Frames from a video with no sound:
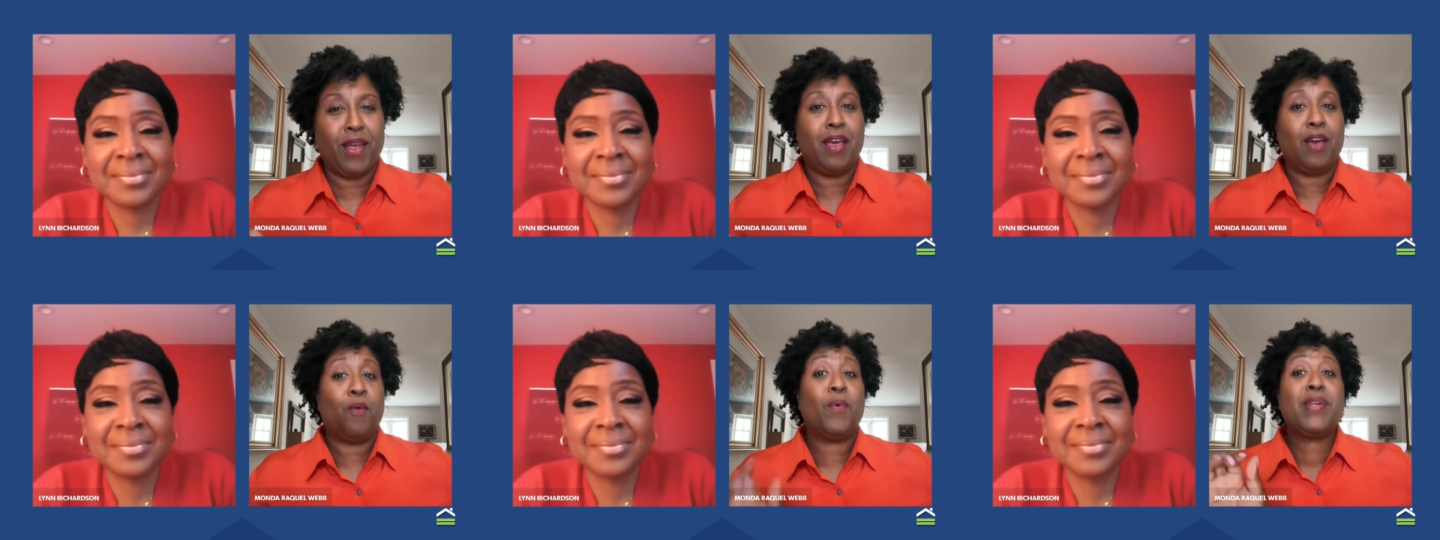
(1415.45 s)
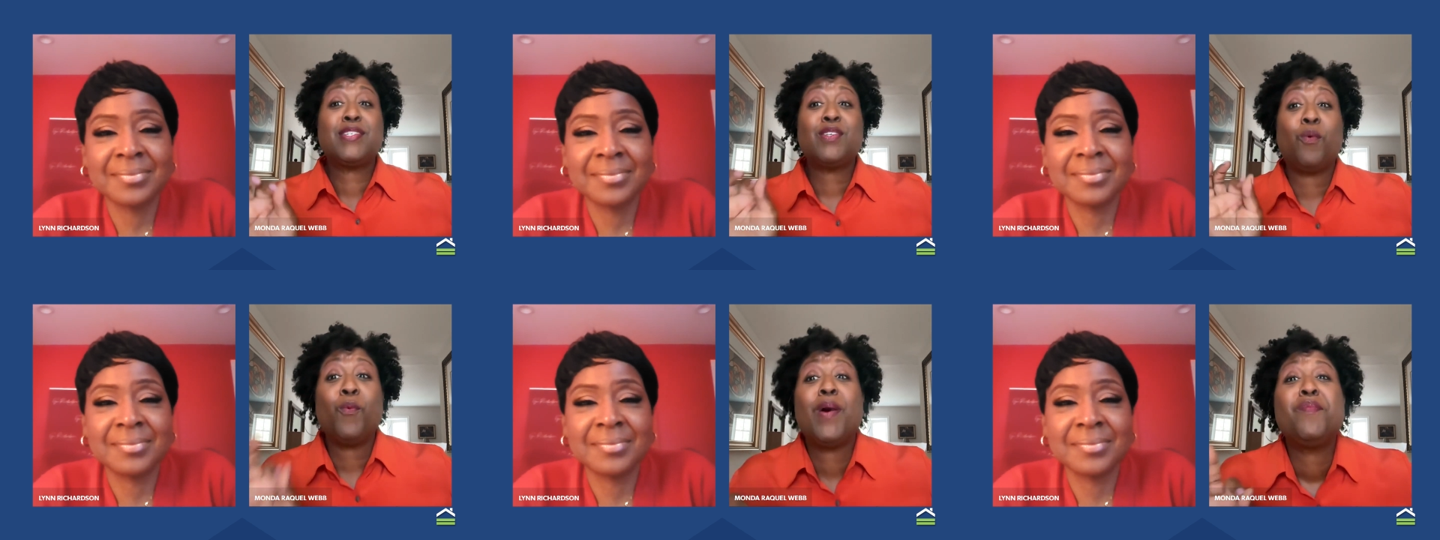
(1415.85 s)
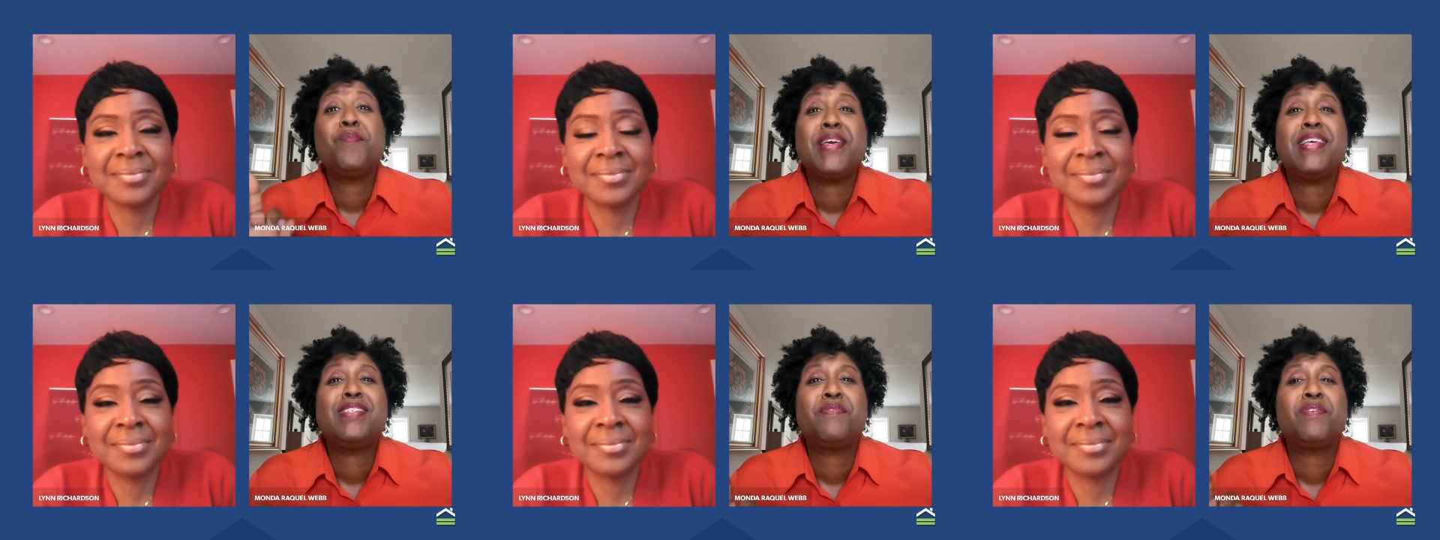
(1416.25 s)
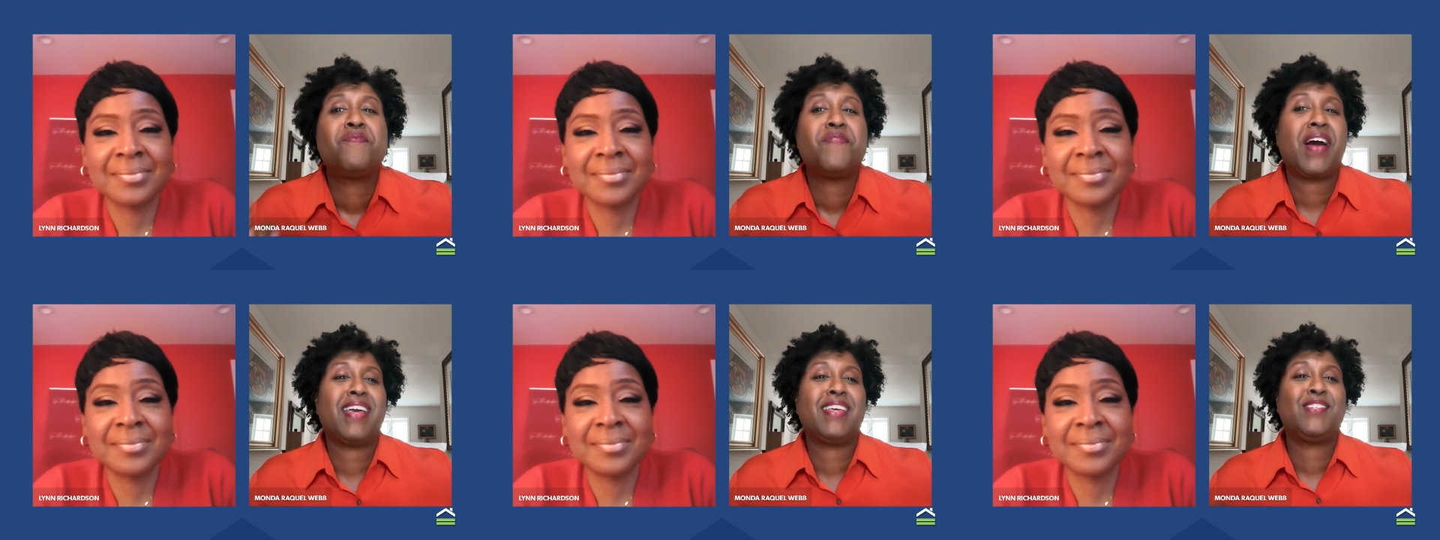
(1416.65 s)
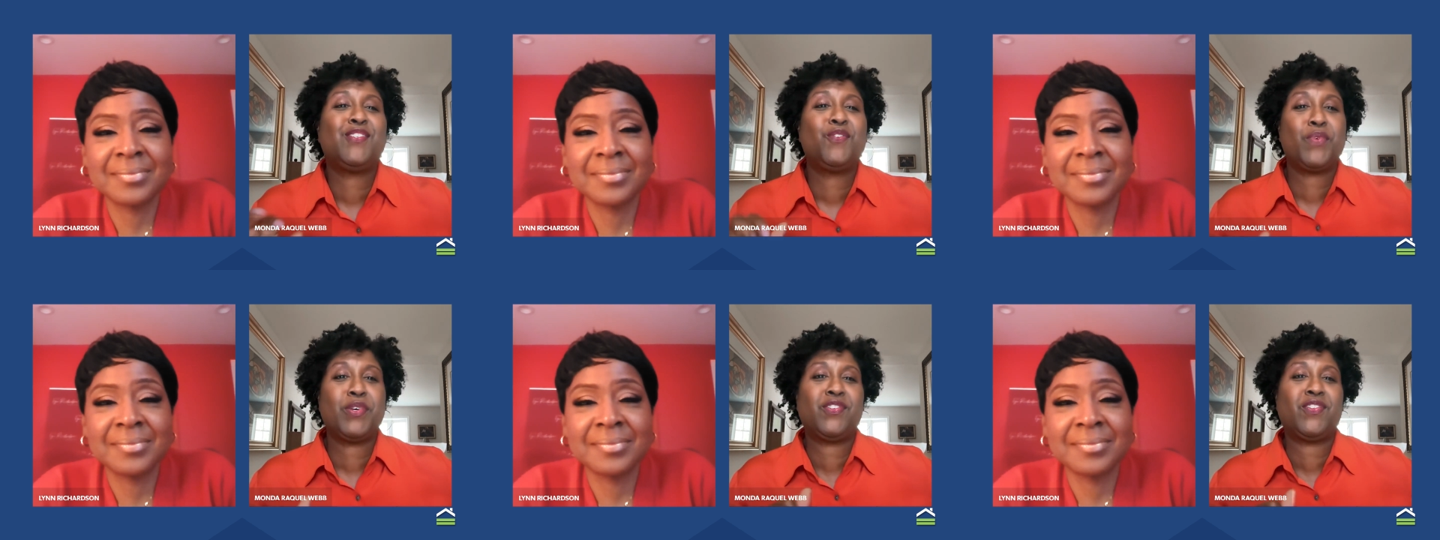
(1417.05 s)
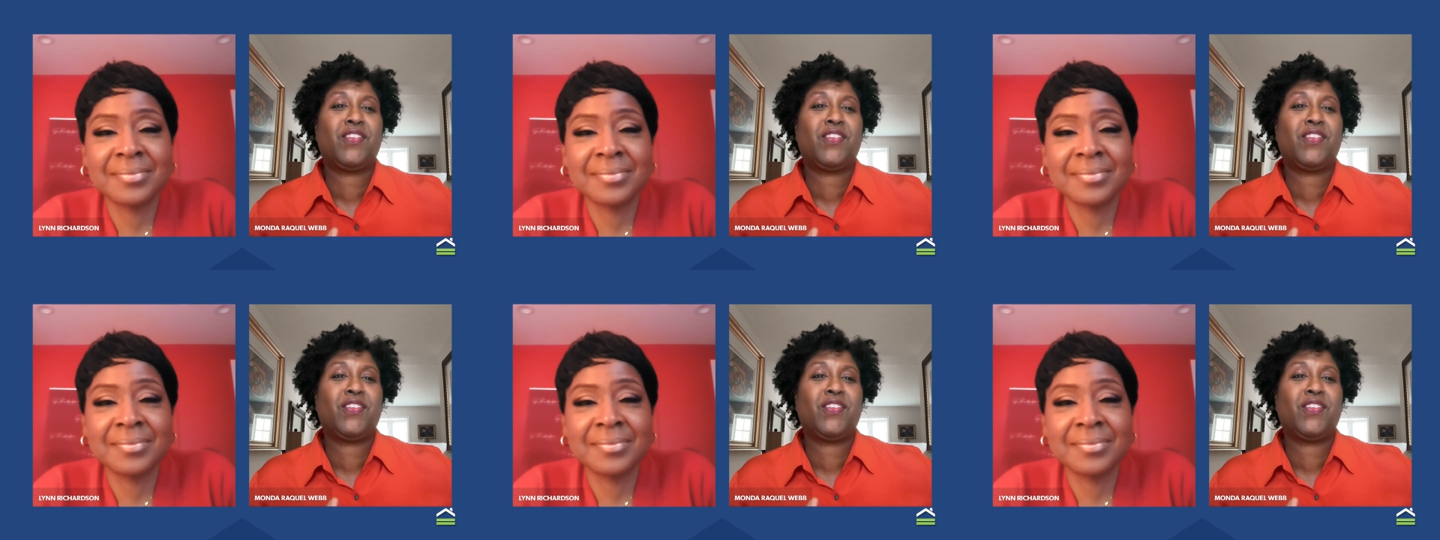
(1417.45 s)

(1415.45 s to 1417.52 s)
Speaker 1: What is the one piece of advice you wish